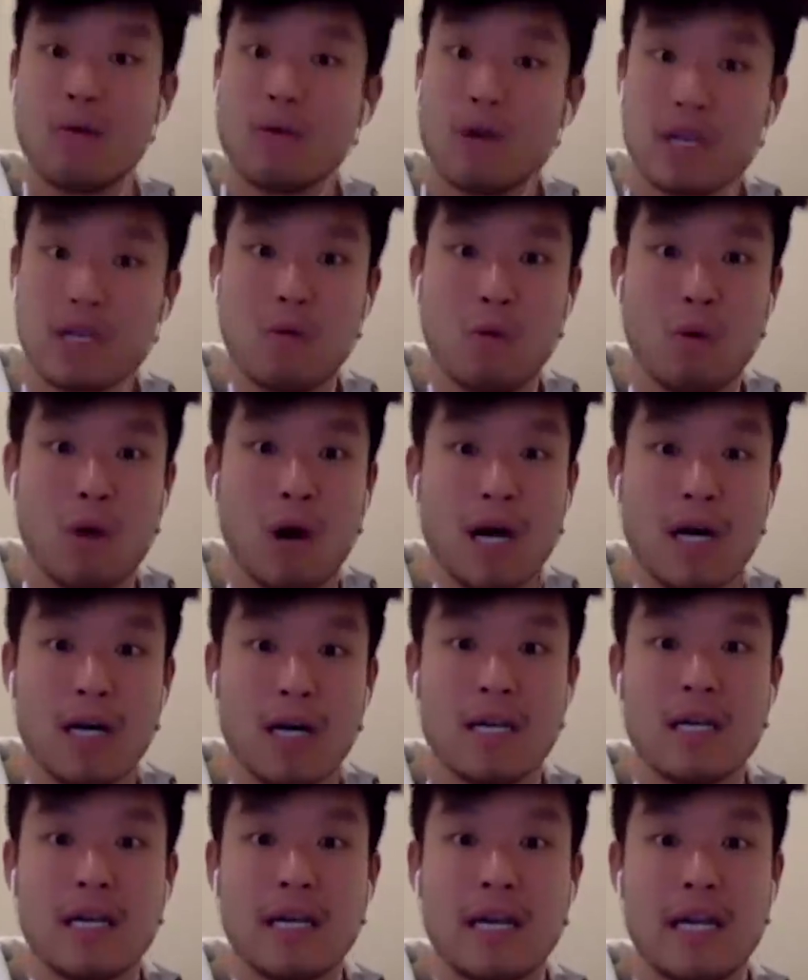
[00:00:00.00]
what you want,
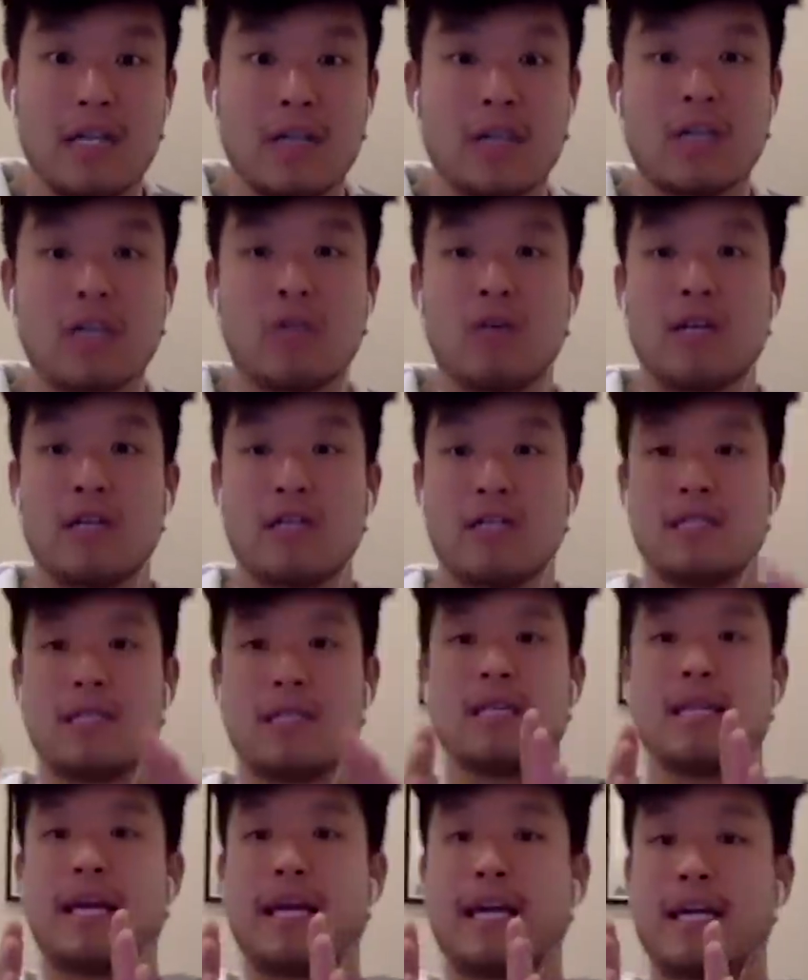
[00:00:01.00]
and you can already
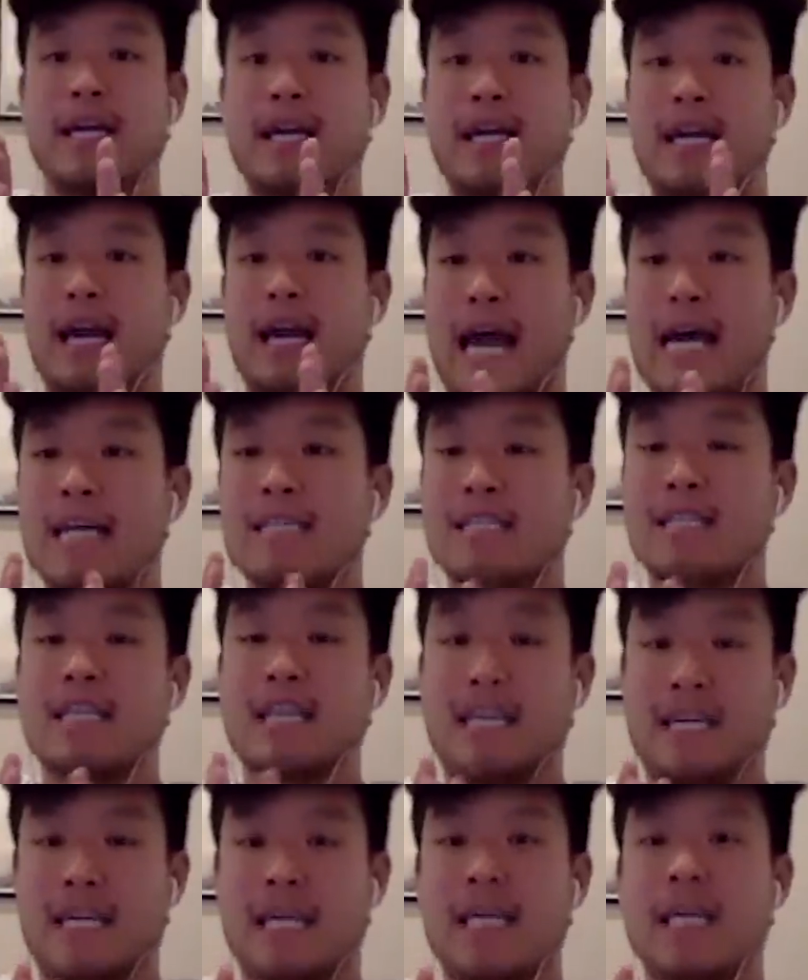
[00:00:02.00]
see like as a
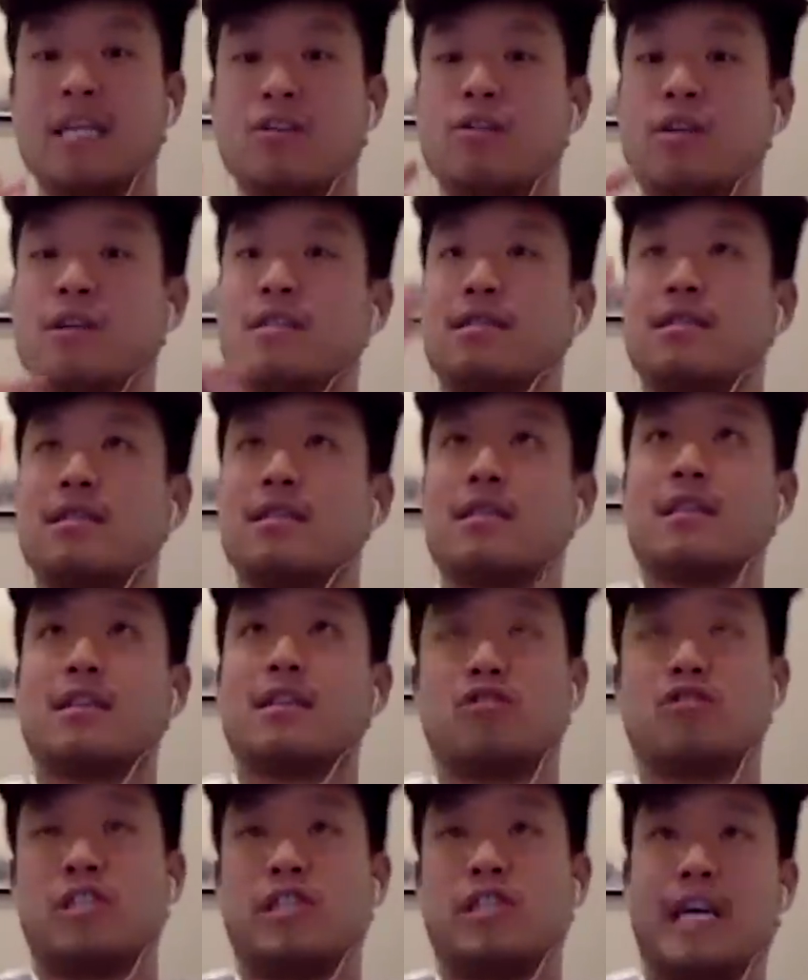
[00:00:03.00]
kid, you can see the
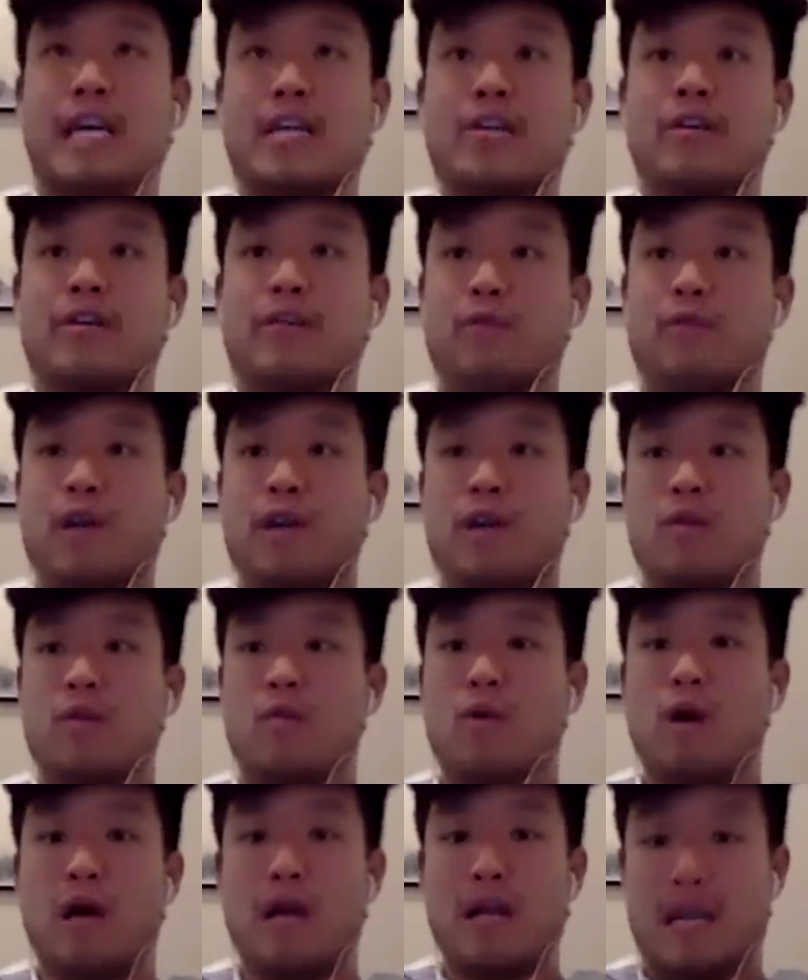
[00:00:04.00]
trajectory of what you
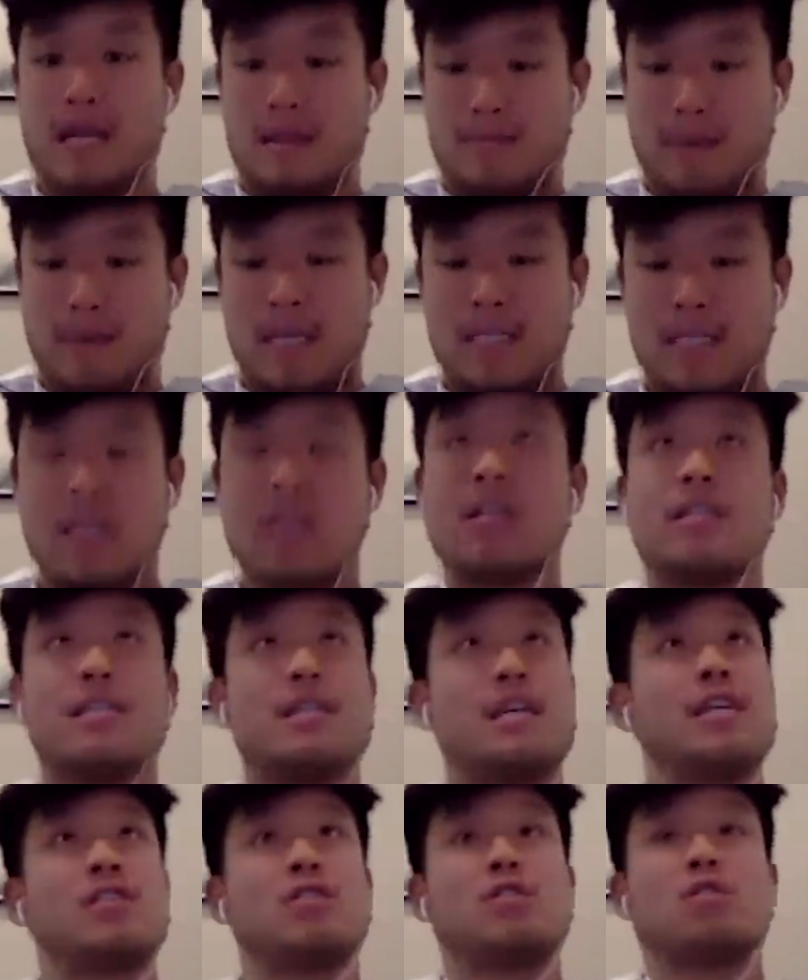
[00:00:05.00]
want, and based on the
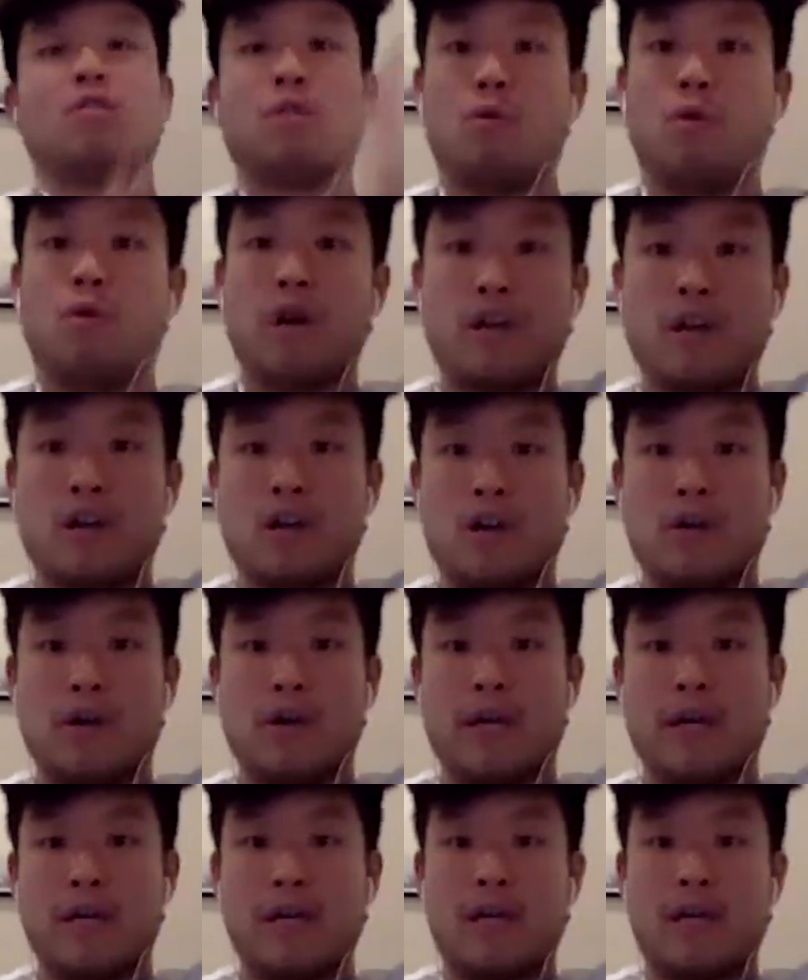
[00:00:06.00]
test score, where you're going.